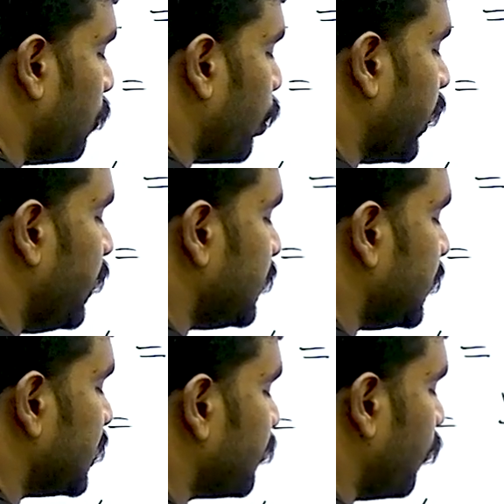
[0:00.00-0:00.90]

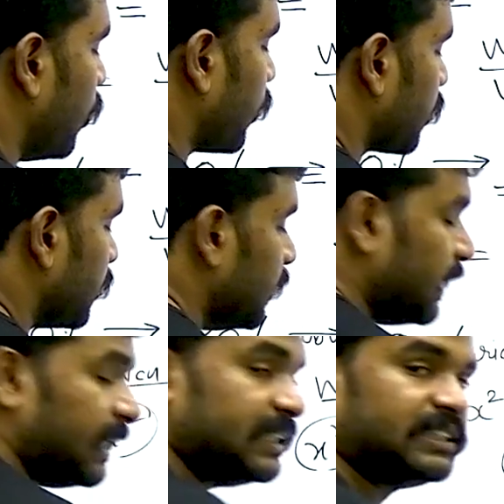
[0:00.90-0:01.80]
0.64
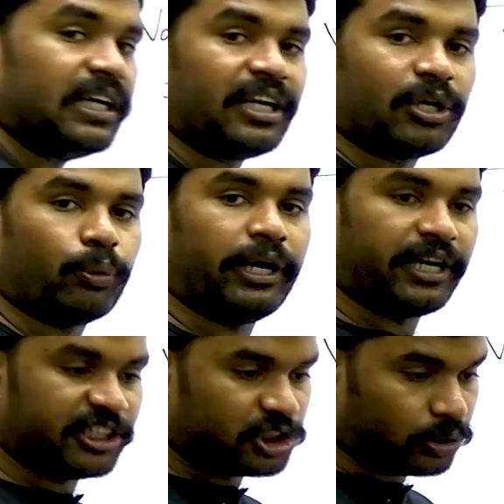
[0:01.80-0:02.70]
is the
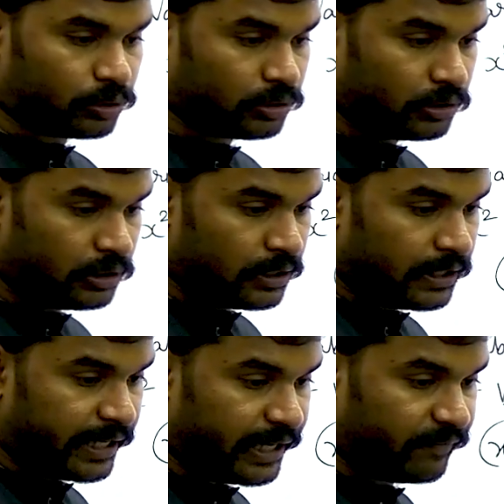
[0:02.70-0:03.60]
required ratio
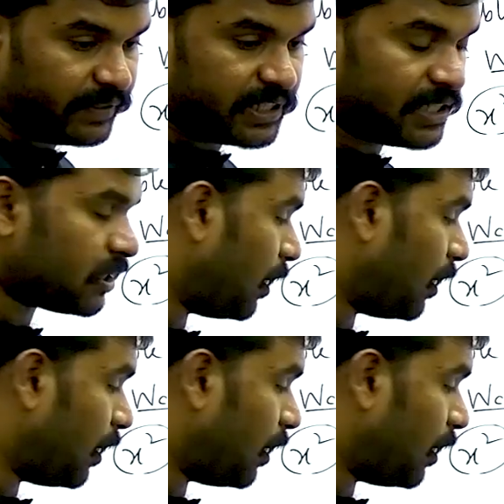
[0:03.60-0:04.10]
and which is